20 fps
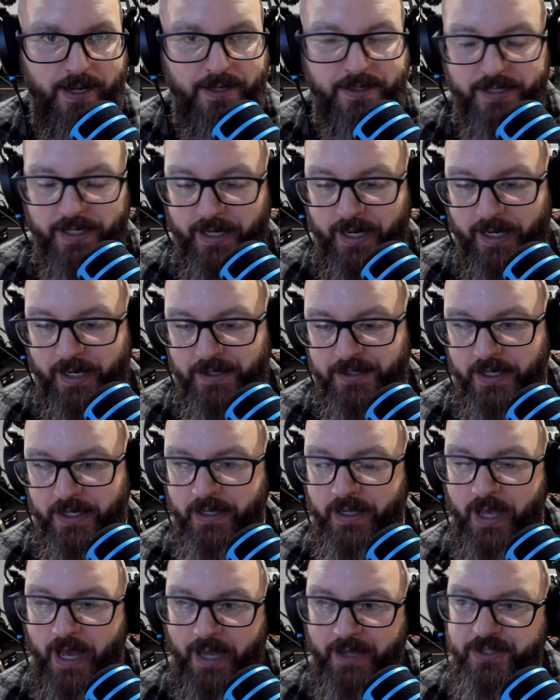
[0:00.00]
1980s.
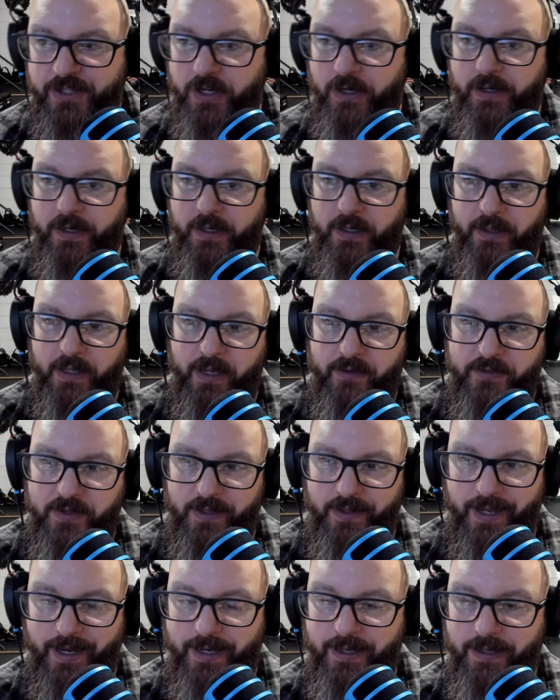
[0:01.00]
I started to lift
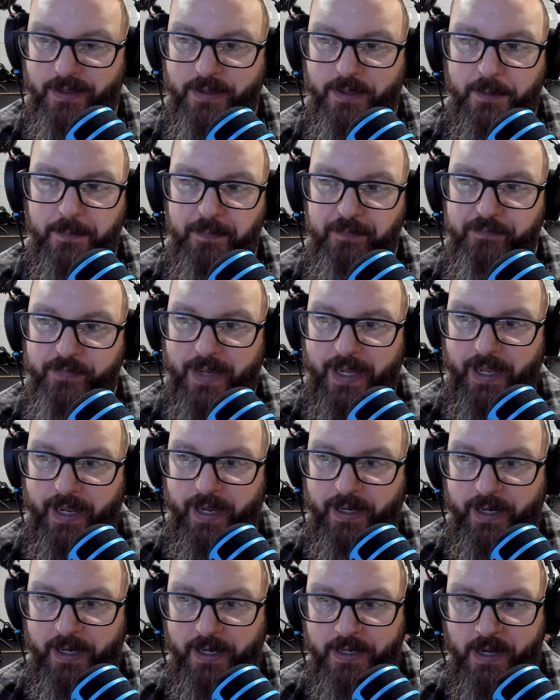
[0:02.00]
in like
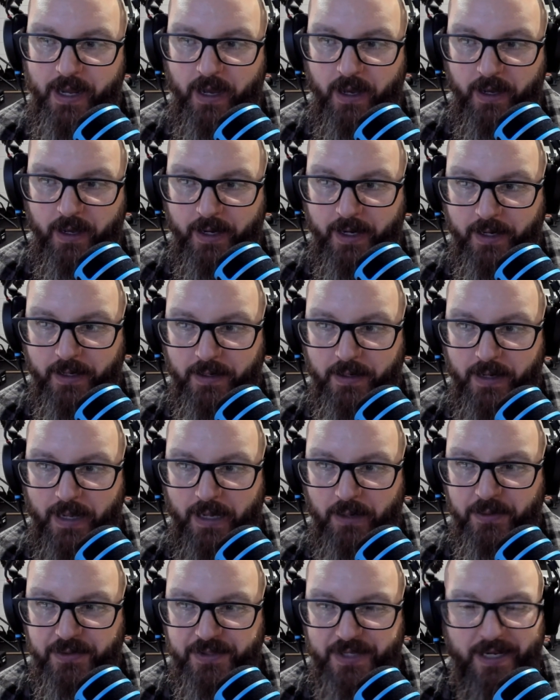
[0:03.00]
89.
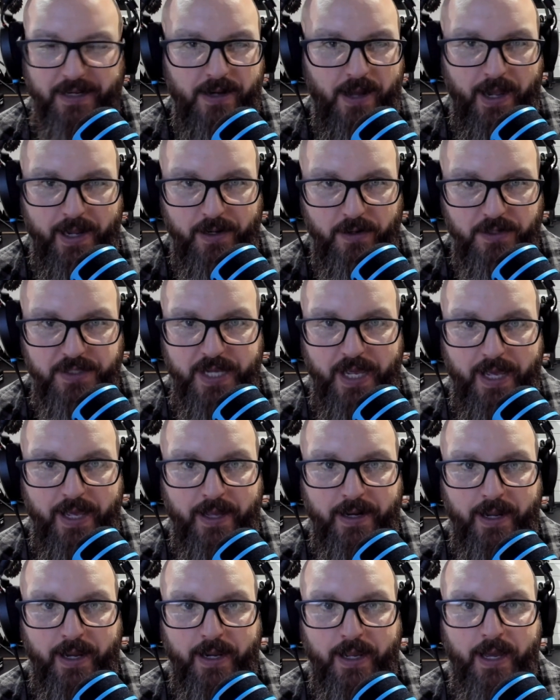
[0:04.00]
I was like 9 or
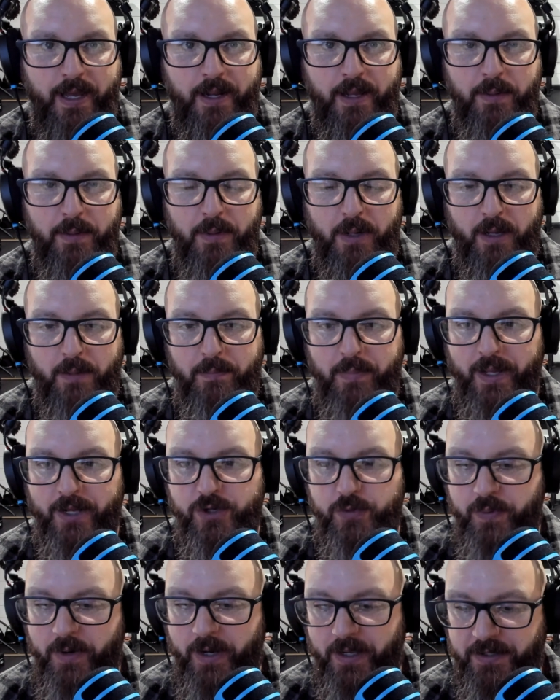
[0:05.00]
10. I got a
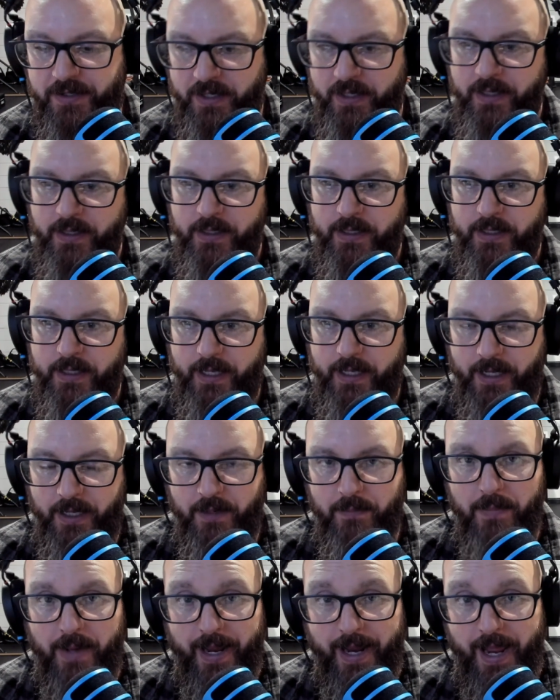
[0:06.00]
bench press
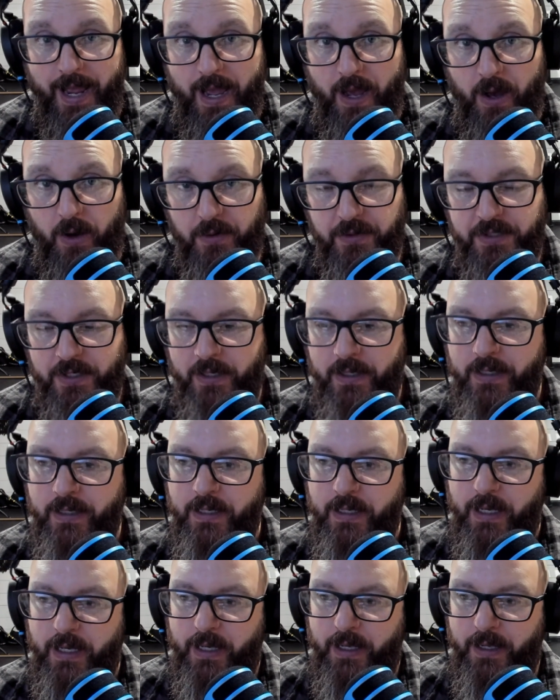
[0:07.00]
in my house,
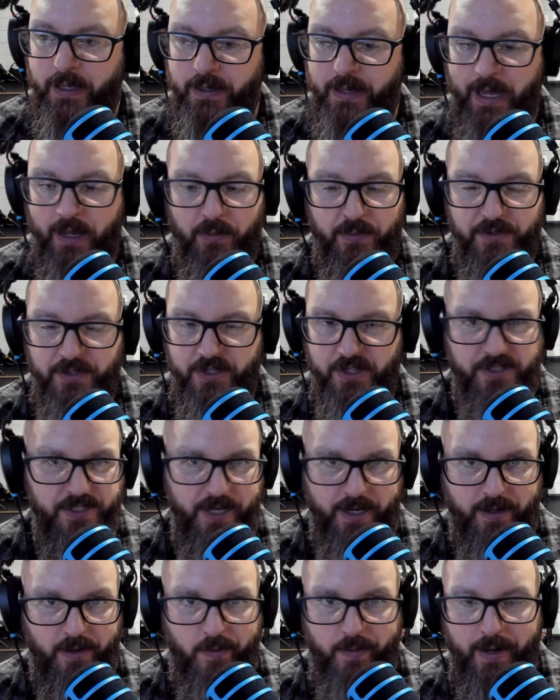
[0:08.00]
and I was just
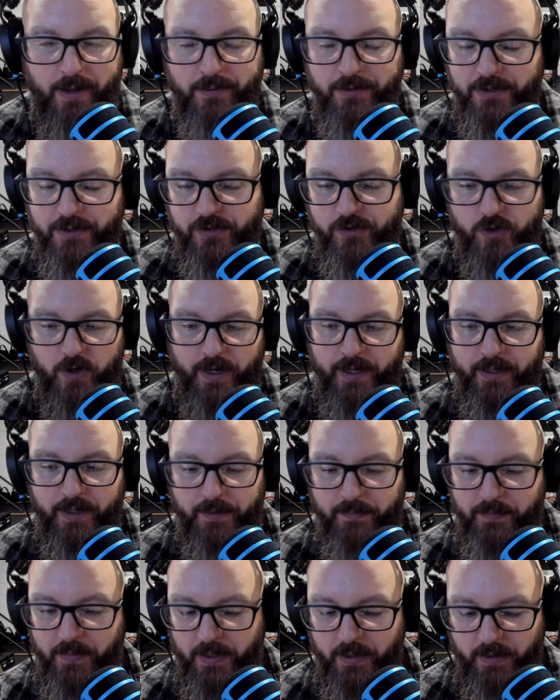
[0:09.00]
dicking around, just trying
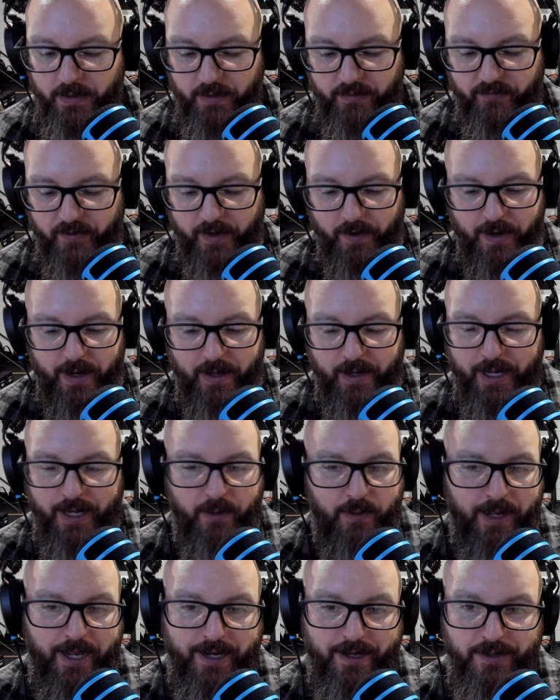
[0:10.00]
to figure out.
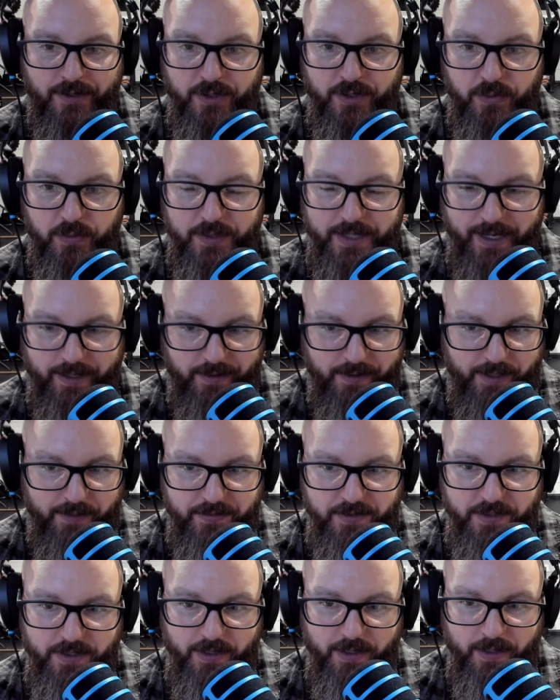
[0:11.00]
I could do
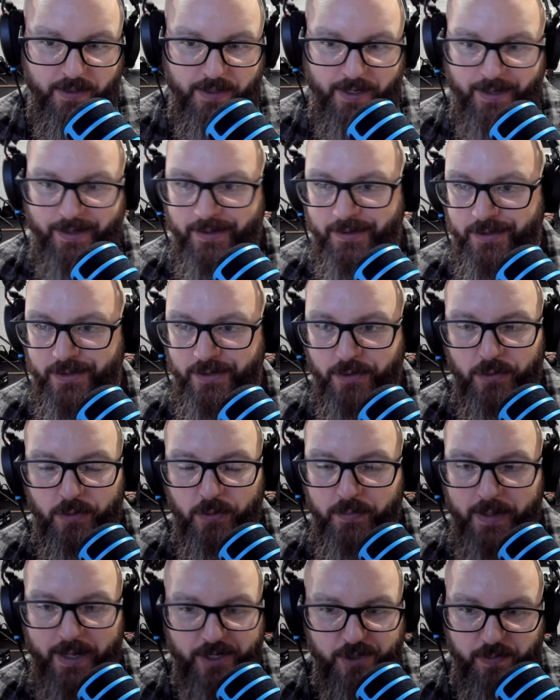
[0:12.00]
deadlifts, and I could do
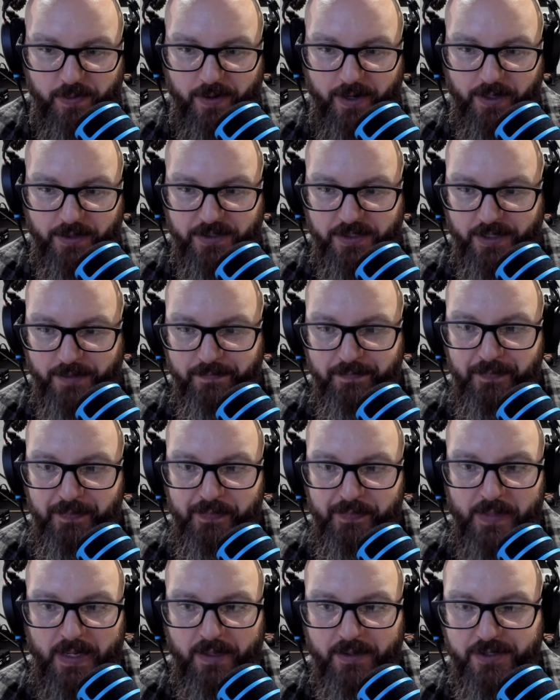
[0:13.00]
bench press and
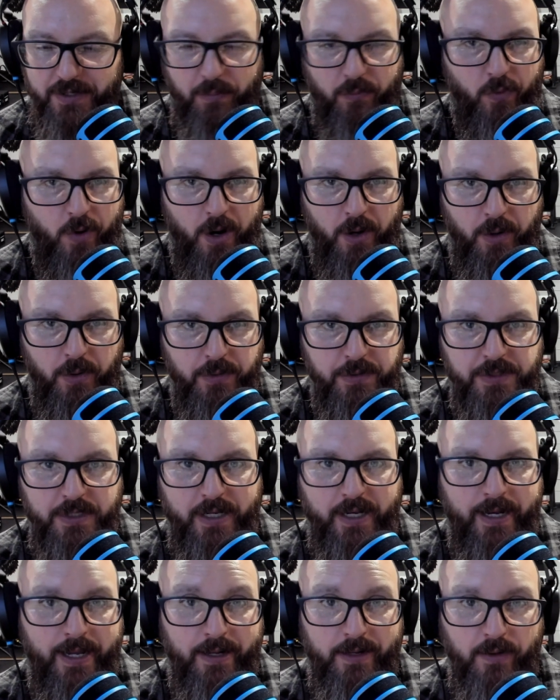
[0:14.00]
some rows,
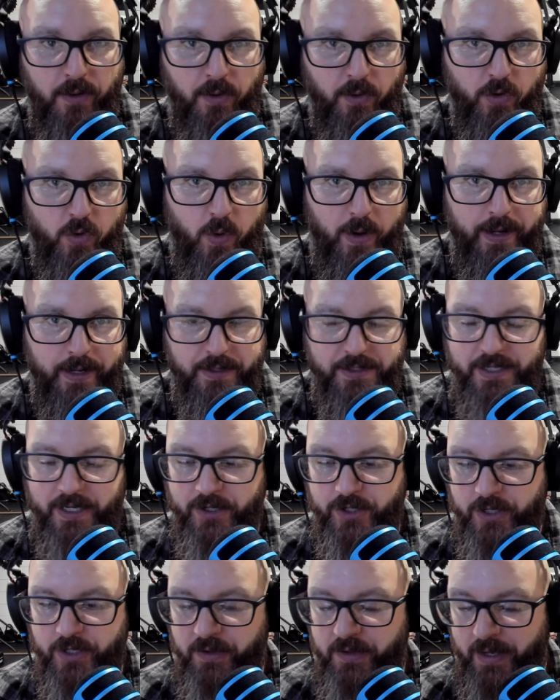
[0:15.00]
and it had a little quad
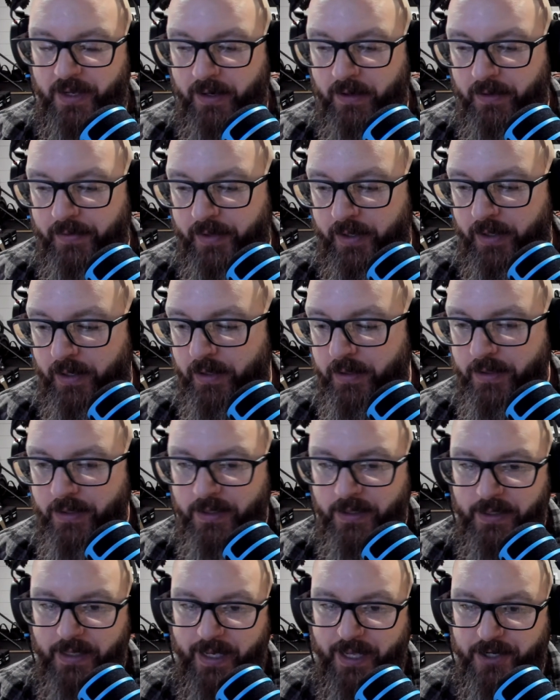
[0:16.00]
extension thing on the
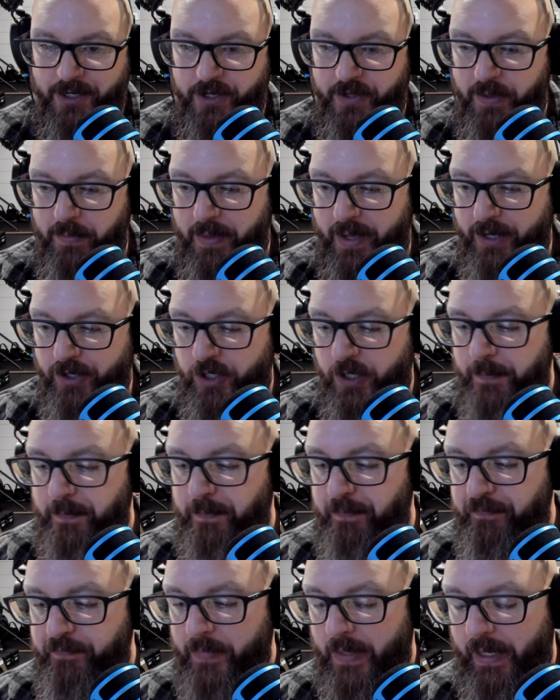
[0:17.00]
edge of the bench,
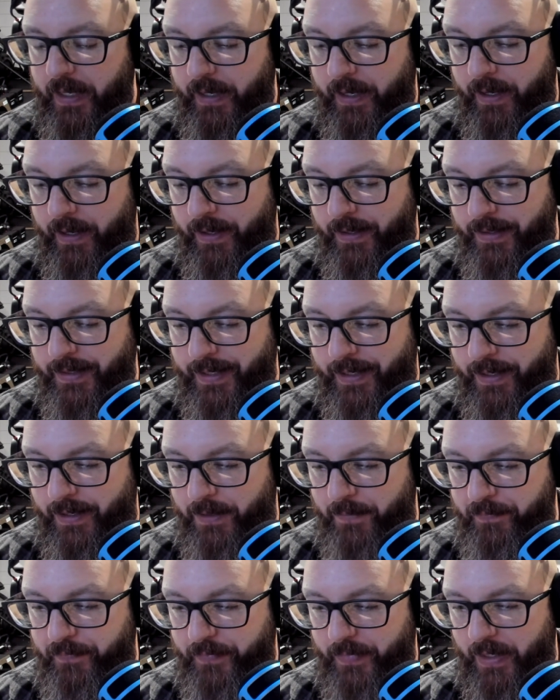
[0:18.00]
and
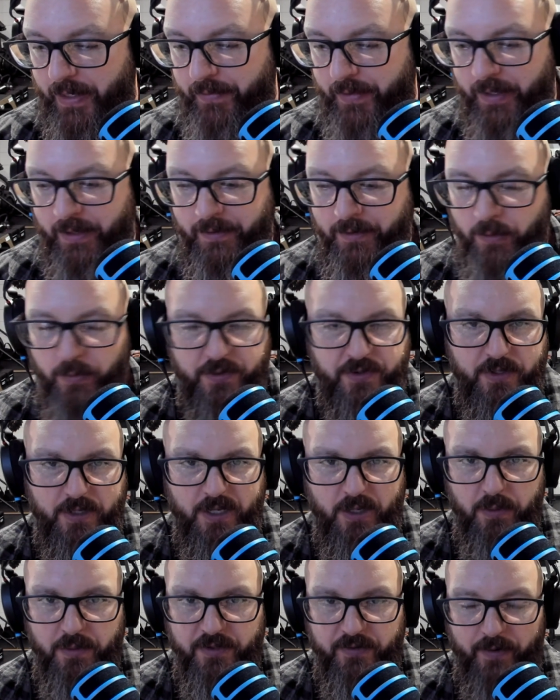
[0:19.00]

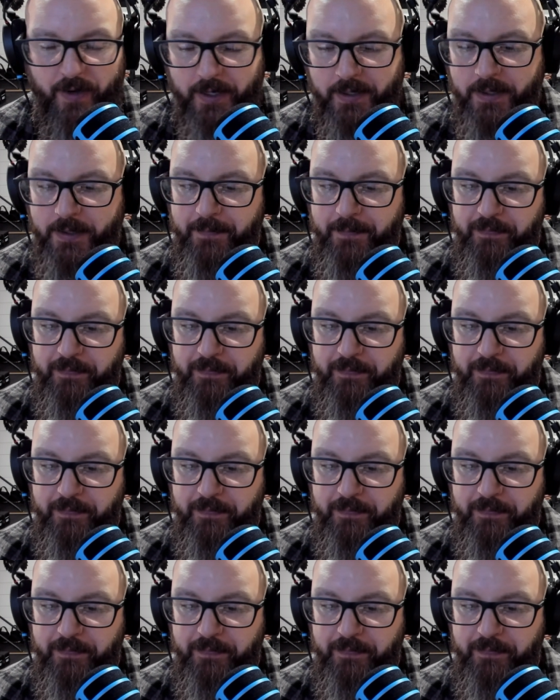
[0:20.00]
it was fine.